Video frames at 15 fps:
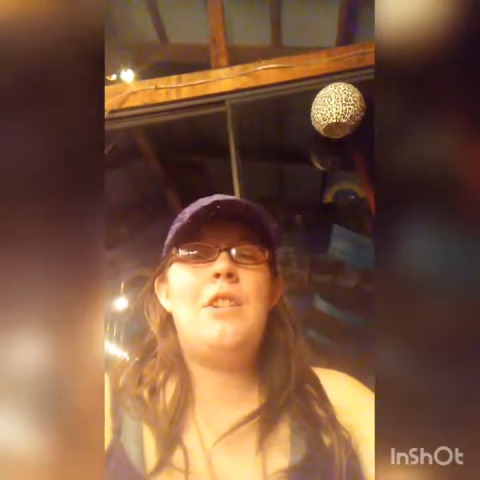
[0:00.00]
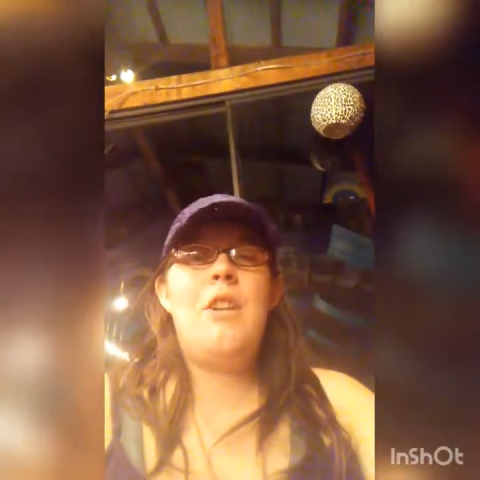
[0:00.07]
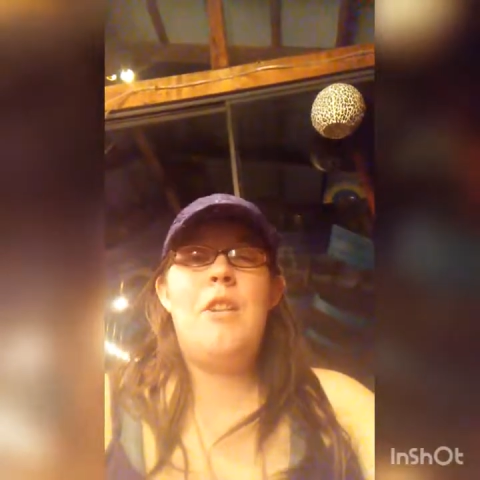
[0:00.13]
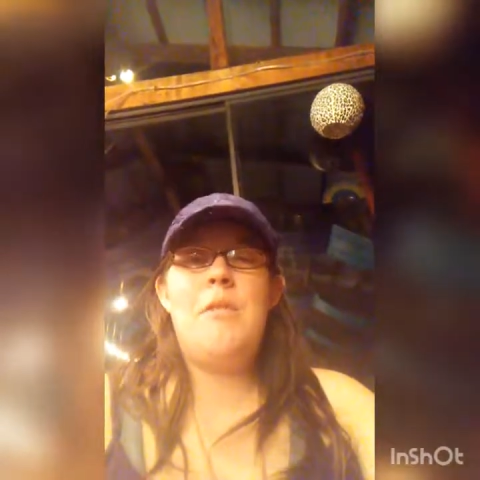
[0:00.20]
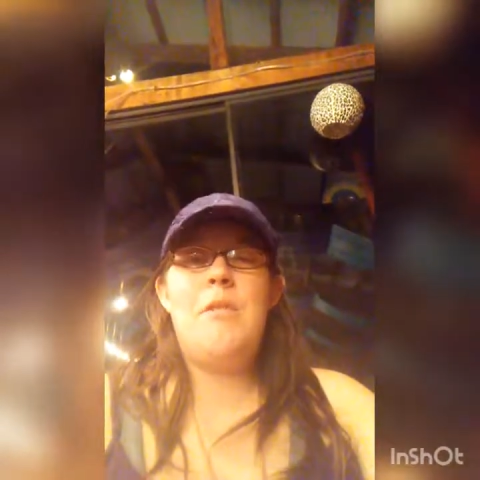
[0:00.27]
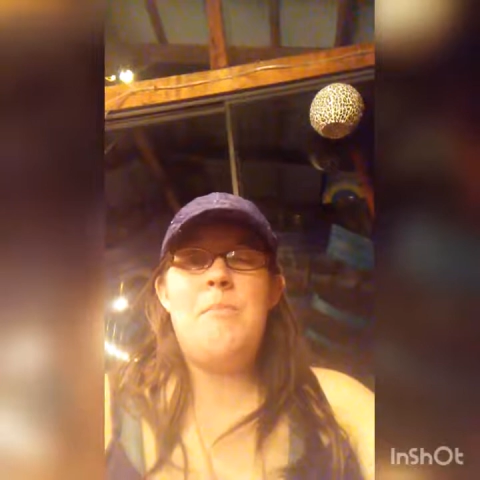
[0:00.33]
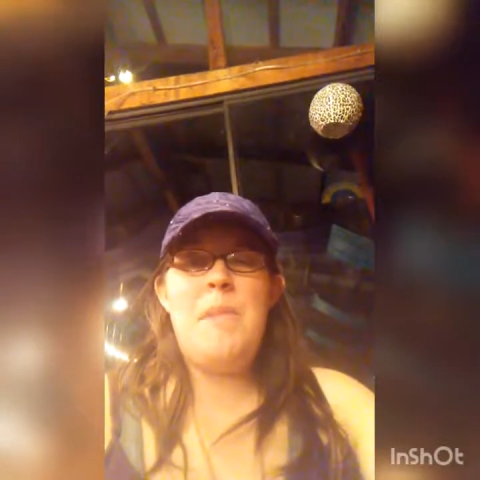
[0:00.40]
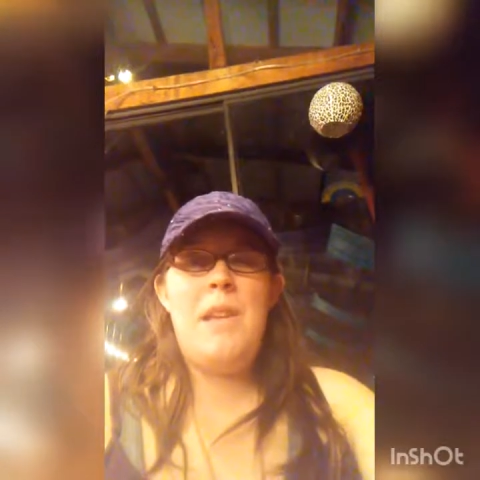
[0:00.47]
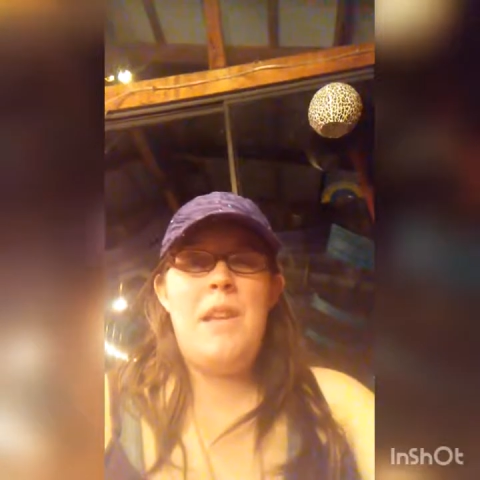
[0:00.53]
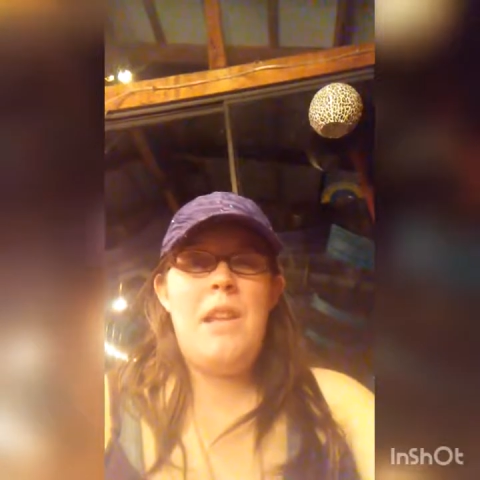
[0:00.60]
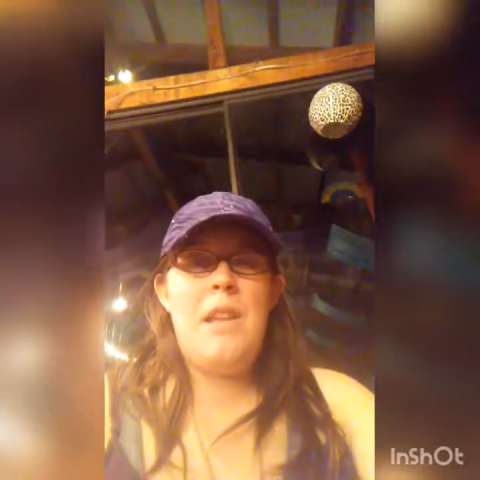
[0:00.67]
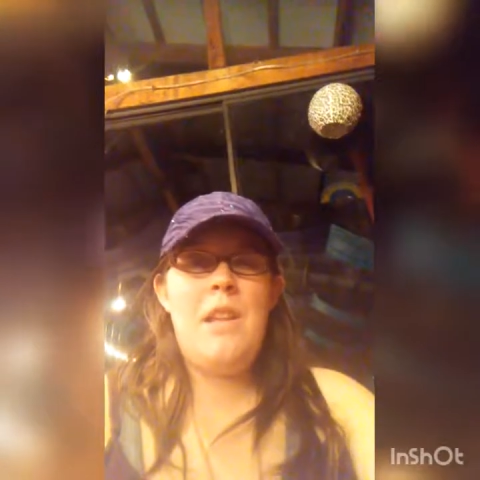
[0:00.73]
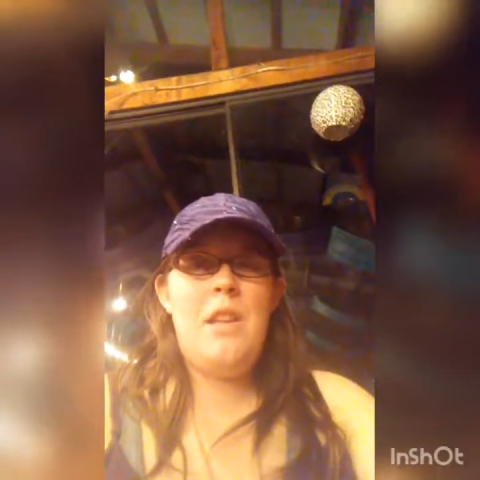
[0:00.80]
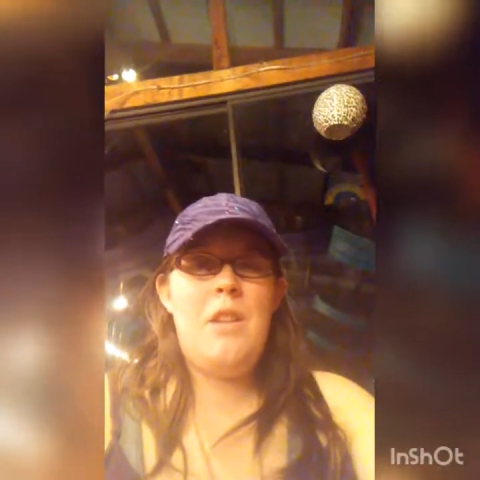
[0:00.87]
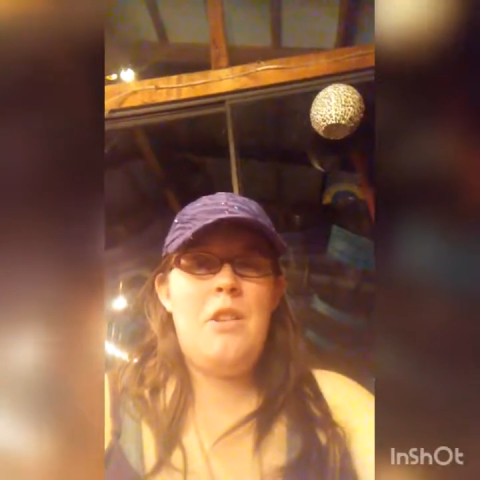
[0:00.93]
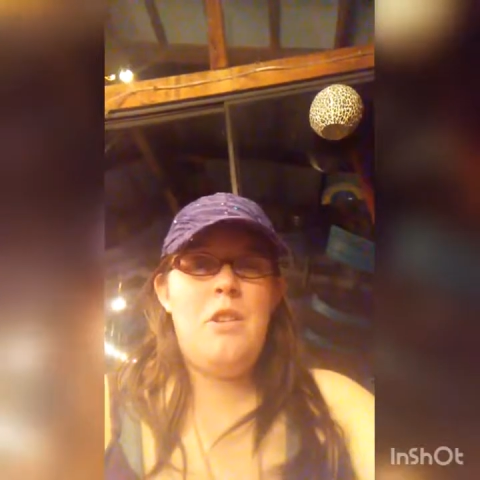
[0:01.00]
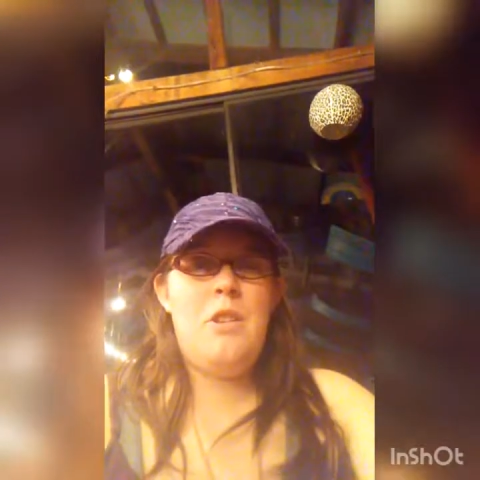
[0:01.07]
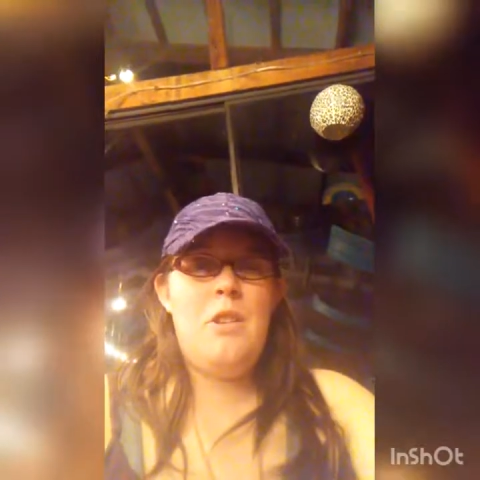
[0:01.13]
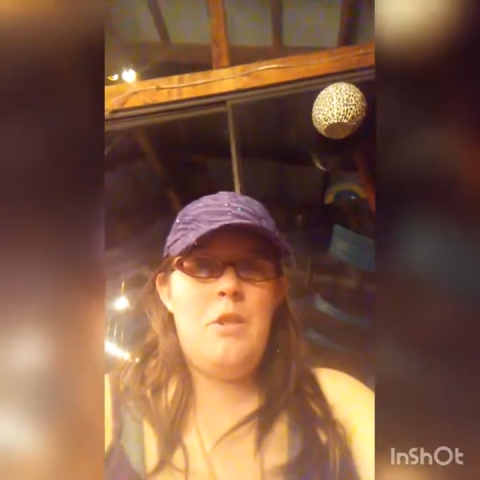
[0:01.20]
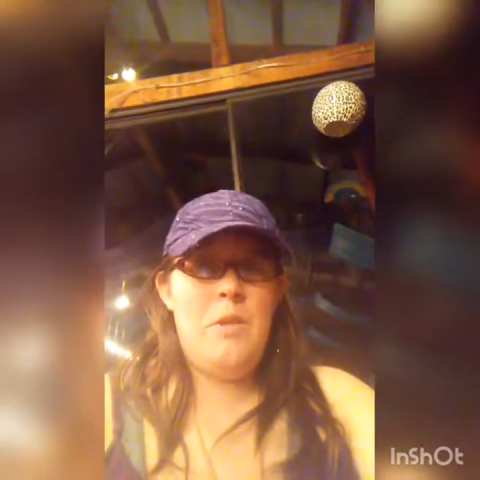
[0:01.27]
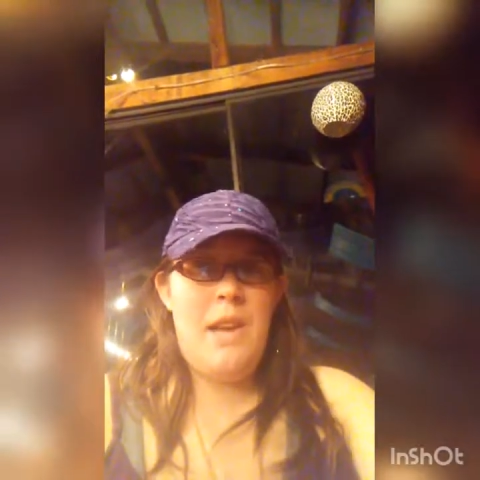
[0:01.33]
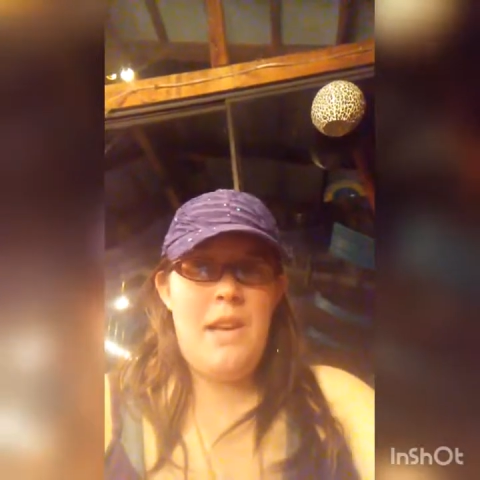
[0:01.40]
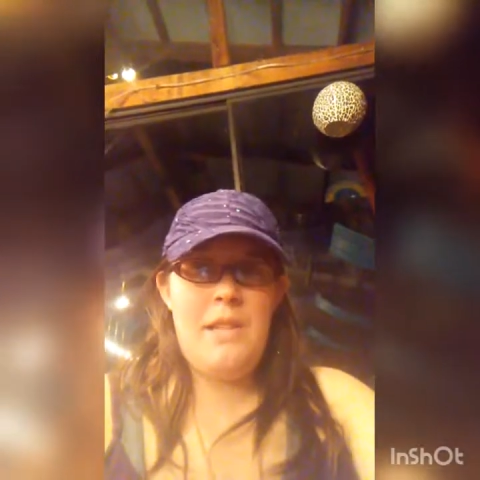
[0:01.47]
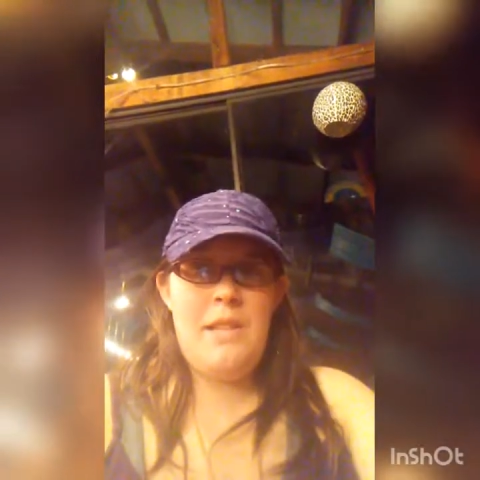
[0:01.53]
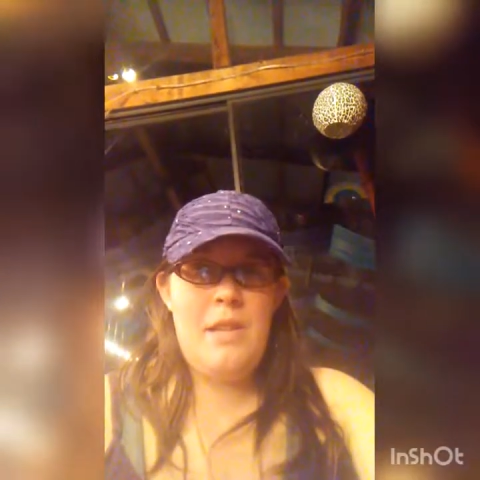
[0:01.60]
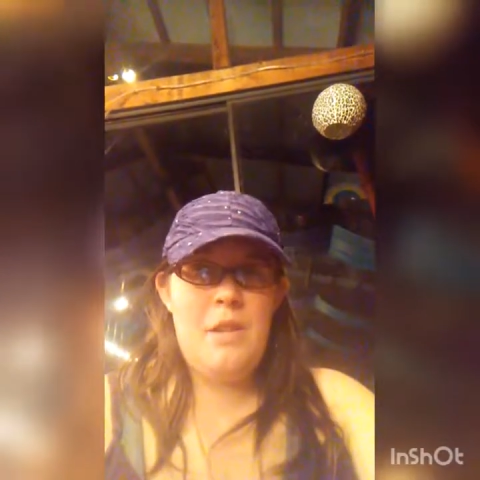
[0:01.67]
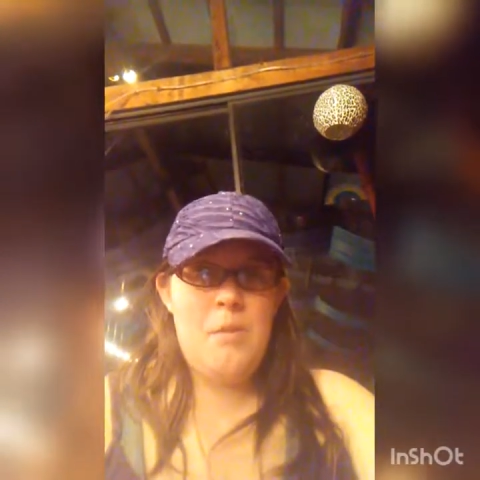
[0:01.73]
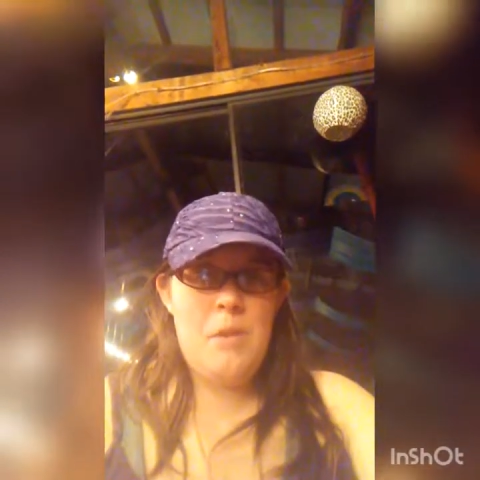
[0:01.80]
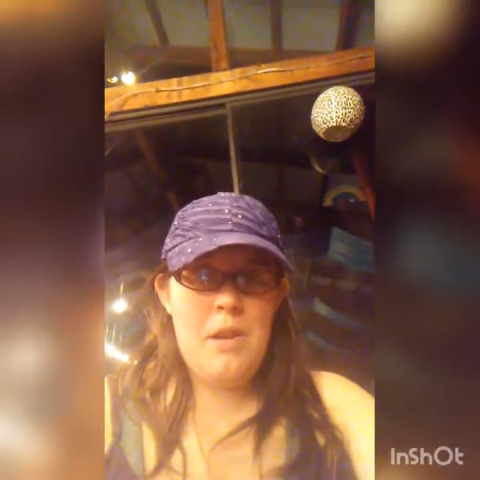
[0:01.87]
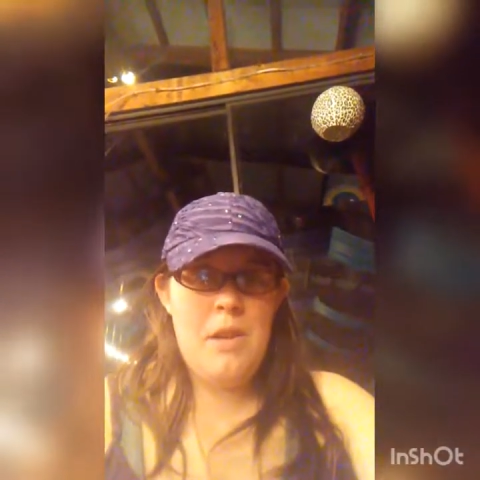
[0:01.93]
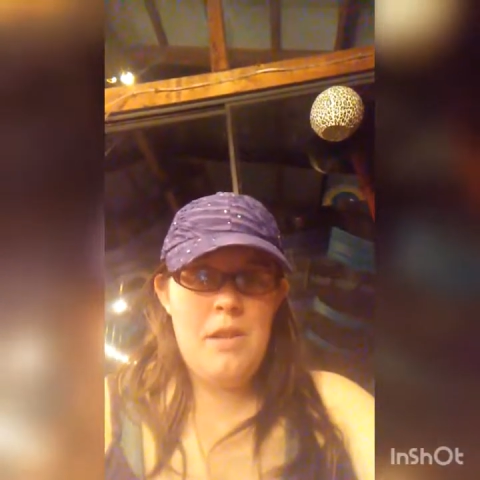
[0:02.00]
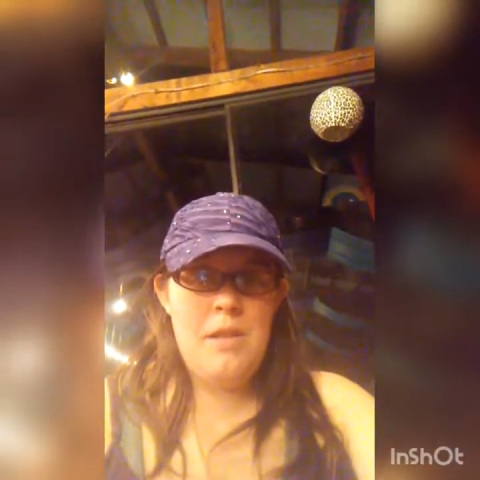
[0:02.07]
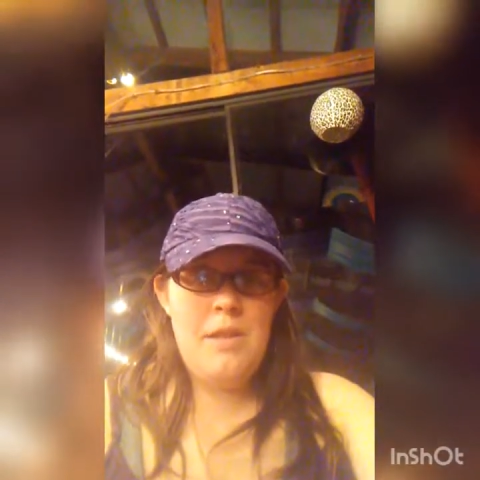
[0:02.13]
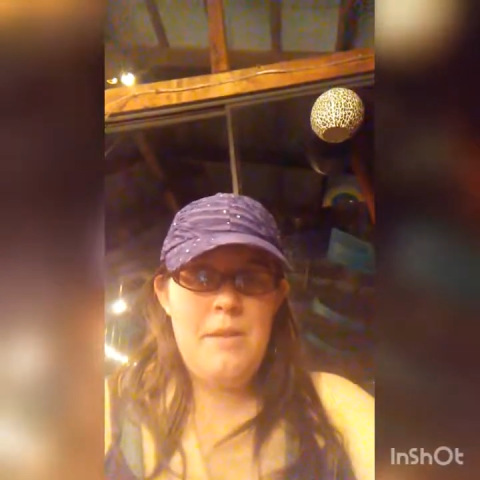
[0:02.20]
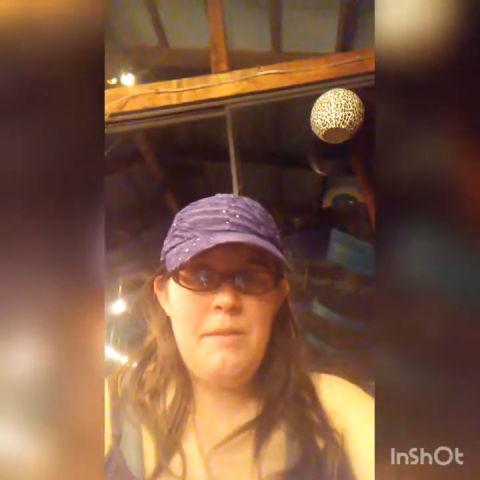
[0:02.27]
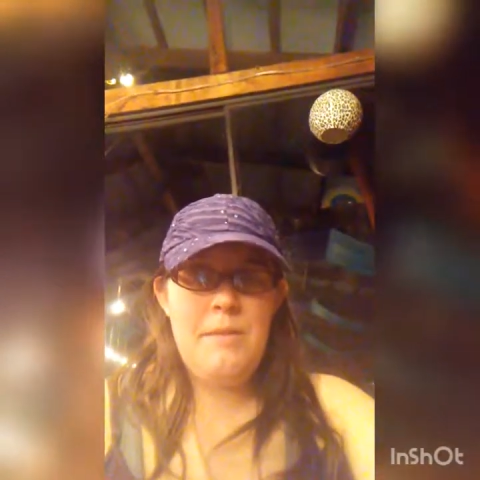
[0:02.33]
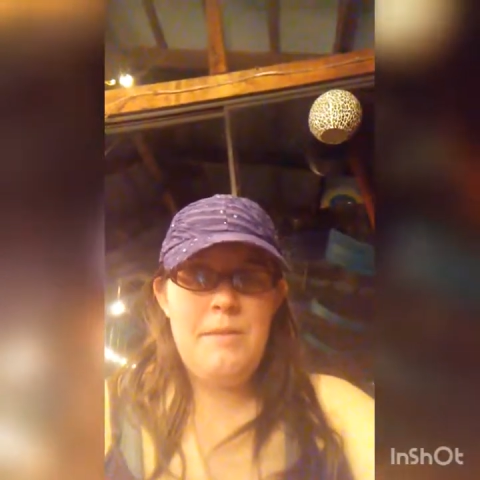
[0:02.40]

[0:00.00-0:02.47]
called me two nasty little words.